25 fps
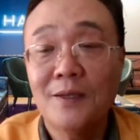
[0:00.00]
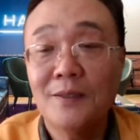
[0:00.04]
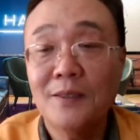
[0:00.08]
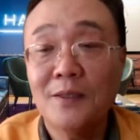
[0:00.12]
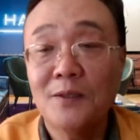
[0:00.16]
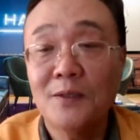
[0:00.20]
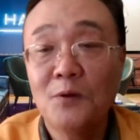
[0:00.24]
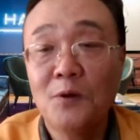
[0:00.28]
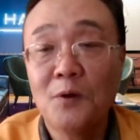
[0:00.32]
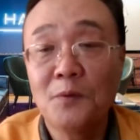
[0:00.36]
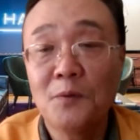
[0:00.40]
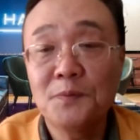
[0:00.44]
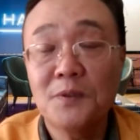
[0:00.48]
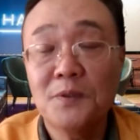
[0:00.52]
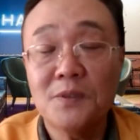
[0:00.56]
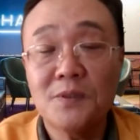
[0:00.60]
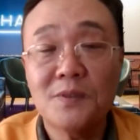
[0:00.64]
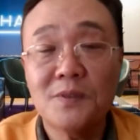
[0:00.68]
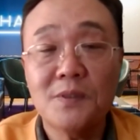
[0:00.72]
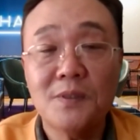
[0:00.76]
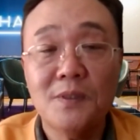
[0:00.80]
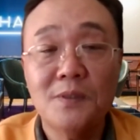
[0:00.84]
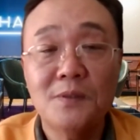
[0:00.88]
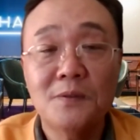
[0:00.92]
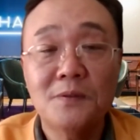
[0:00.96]
and then hope to
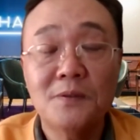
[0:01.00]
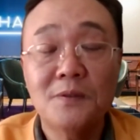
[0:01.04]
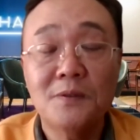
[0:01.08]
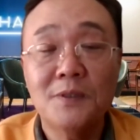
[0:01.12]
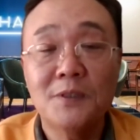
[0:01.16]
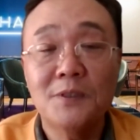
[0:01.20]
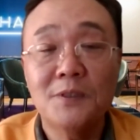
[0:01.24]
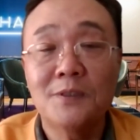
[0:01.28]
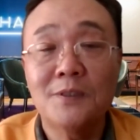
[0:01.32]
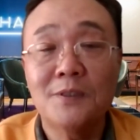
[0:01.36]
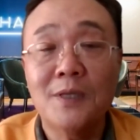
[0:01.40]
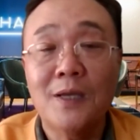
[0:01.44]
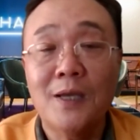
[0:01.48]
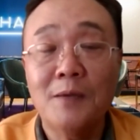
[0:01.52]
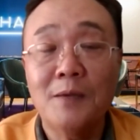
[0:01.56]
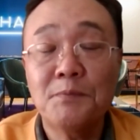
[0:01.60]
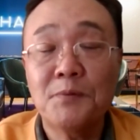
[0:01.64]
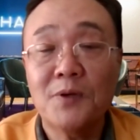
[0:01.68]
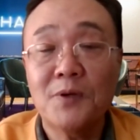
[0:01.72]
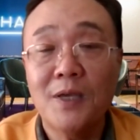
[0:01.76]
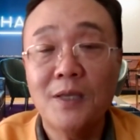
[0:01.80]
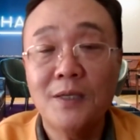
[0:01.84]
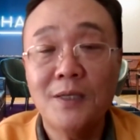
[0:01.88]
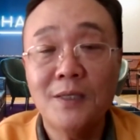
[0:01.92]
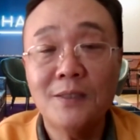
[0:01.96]
see you uh, at the
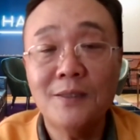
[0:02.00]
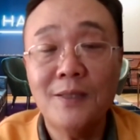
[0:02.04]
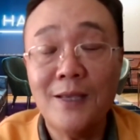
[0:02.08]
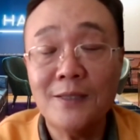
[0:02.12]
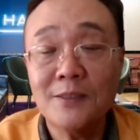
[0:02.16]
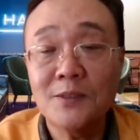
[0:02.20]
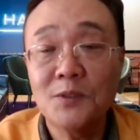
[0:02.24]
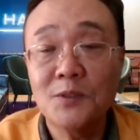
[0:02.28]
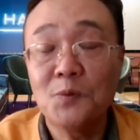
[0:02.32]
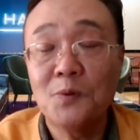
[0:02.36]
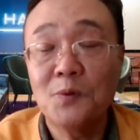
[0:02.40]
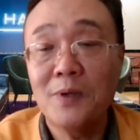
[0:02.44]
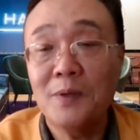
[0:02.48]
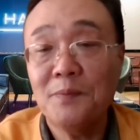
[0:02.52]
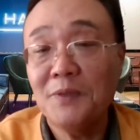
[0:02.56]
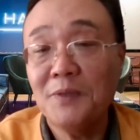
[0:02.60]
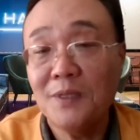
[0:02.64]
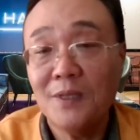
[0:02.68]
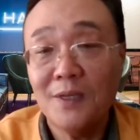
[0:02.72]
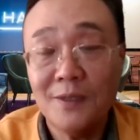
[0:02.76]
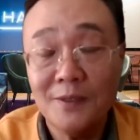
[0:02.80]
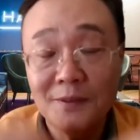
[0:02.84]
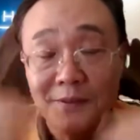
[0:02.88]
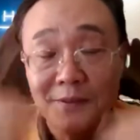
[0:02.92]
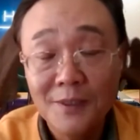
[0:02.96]
planning next
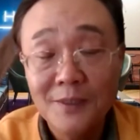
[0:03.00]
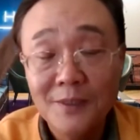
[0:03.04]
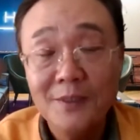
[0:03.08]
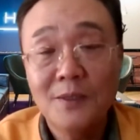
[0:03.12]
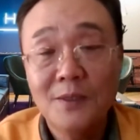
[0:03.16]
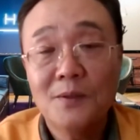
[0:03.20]
webinar